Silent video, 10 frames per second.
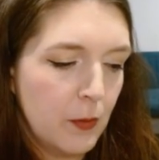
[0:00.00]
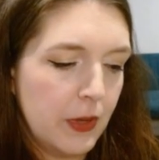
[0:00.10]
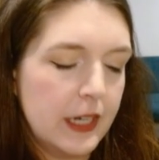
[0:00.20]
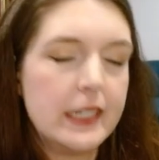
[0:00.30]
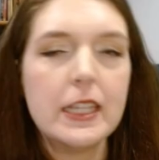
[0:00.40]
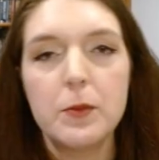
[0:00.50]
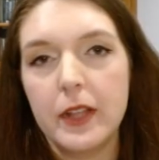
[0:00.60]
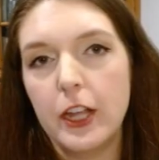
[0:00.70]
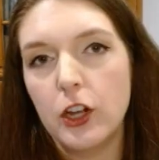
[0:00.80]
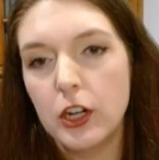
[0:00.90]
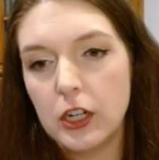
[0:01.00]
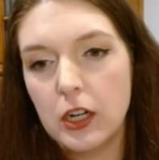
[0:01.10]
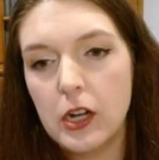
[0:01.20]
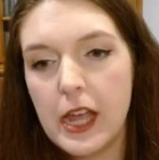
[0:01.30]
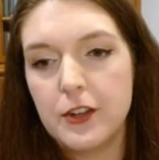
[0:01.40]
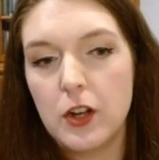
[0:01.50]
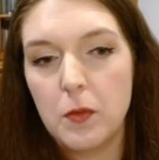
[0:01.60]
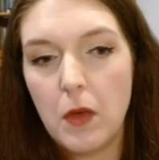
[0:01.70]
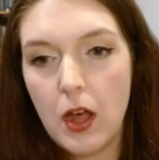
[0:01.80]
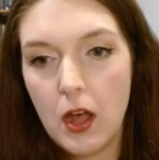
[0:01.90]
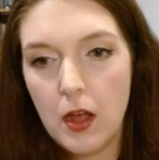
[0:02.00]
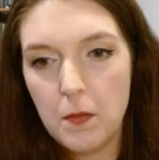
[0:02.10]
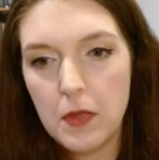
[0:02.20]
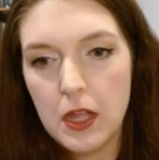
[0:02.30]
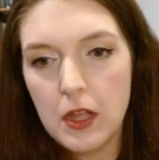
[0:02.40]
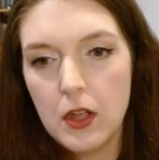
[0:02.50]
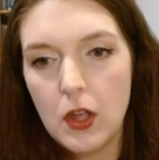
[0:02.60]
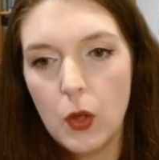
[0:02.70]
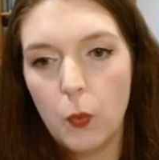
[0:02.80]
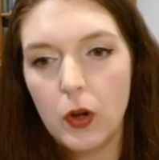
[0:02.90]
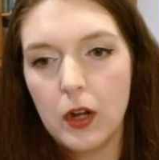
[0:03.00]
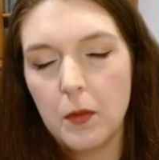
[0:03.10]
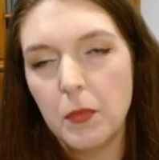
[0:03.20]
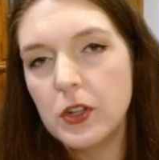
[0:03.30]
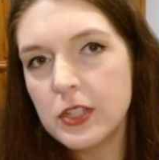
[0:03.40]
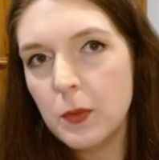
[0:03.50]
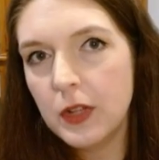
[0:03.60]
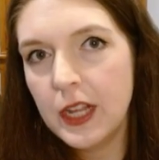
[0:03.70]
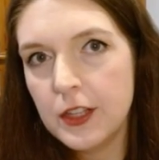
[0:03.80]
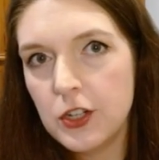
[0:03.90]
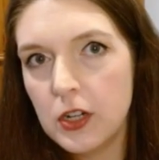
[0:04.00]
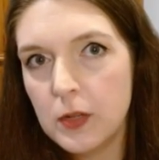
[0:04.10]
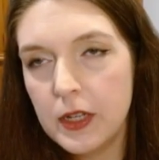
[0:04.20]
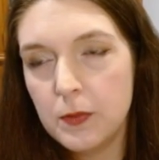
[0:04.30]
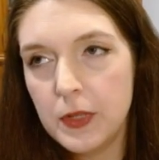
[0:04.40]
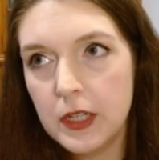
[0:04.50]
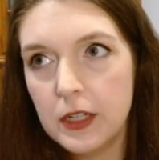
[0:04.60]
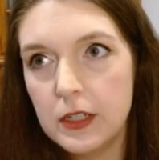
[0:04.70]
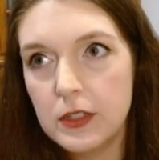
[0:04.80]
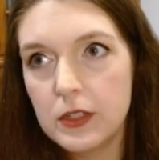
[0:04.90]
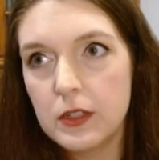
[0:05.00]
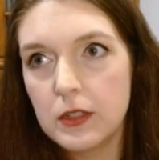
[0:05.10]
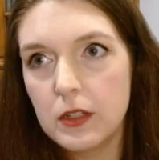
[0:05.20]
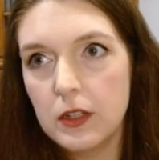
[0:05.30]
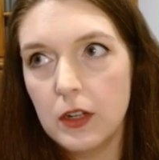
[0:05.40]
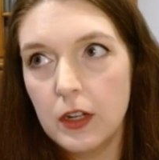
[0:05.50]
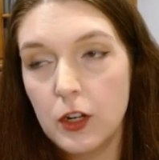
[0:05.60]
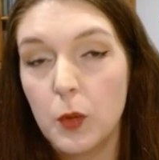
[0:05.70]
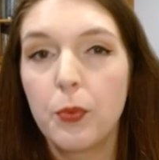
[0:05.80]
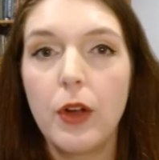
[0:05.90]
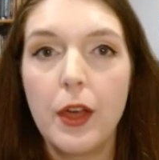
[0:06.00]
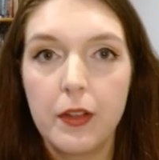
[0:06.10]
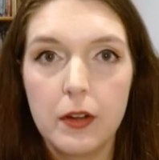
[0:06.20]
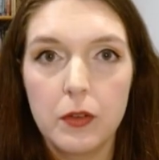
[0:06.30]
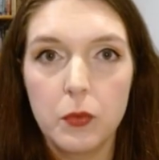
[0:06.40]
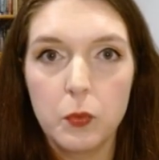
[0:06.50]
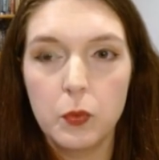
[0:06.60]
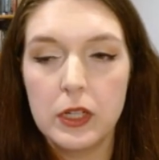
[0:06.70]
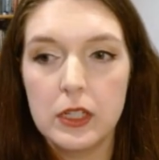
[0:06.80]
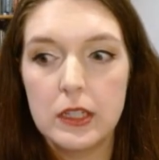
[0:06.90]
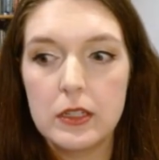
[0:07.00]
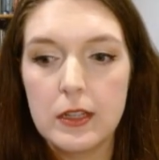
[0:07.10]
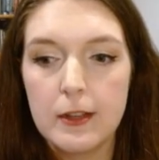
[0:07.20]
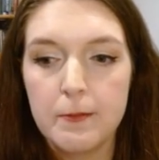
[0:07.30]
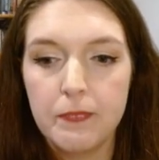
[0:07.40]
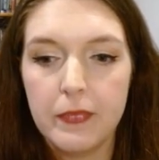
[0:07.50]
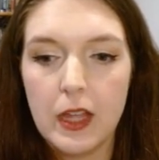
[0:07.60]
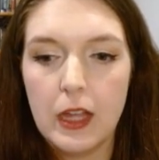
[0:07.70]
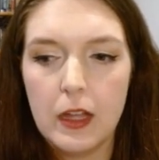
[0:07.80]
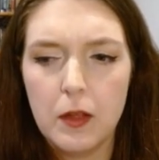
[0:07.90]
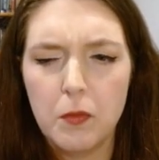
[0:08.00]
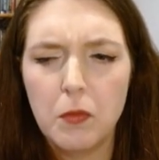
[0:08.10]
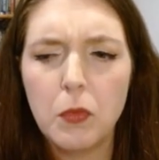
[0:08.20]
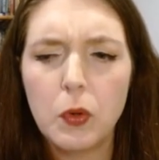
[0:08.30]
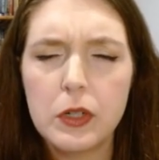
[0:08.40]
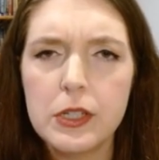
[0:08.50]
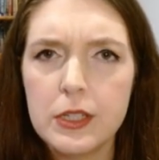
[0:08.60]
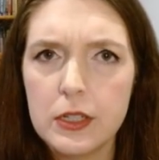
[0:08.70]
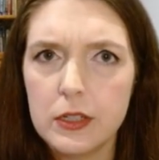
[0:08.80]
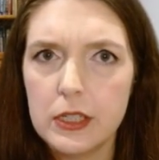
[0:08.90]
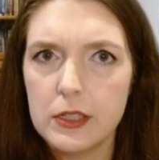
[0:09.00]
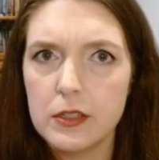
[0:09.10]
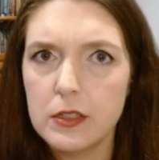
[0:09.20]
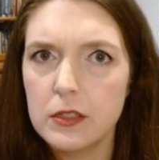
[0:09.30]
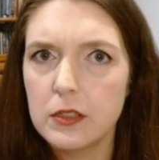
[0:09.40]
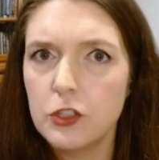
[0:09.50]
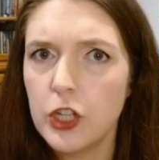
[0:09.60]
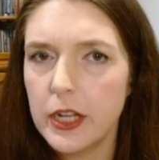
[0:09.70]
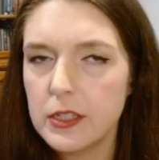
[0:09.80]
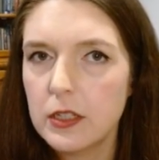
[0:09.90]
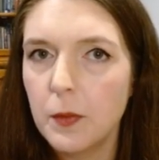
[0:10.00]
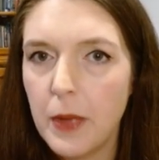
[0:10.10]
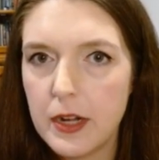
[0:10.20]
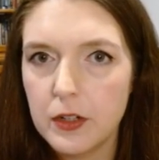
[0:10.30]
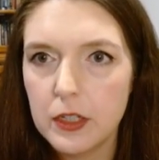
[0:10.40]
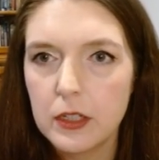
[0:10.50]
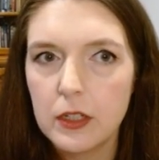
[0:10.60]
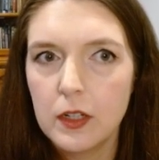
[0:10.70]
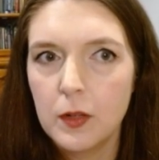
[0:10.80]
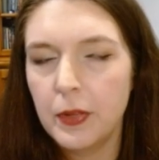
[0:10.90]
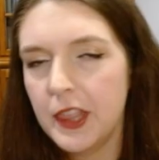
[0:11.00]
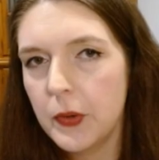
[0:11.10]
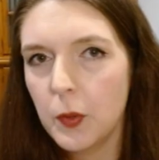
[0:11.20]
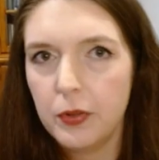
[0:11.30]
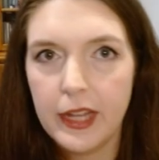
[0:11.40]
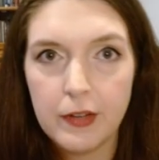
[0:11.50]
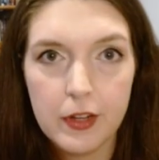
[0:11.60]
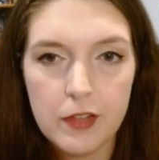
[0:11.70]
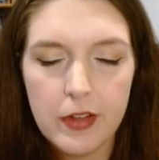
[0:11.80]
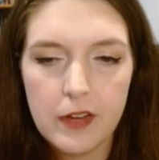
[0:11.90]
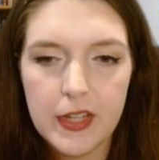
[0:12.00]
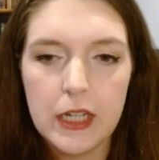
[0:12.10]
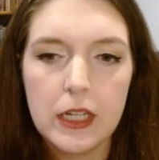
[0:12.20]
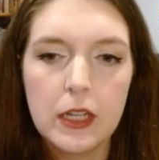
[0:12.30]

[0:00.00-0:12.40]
But it seemed like her and her mom were mostly playing the tournament because her brother was a more serious chess competitor, but they were playing for the fun of it.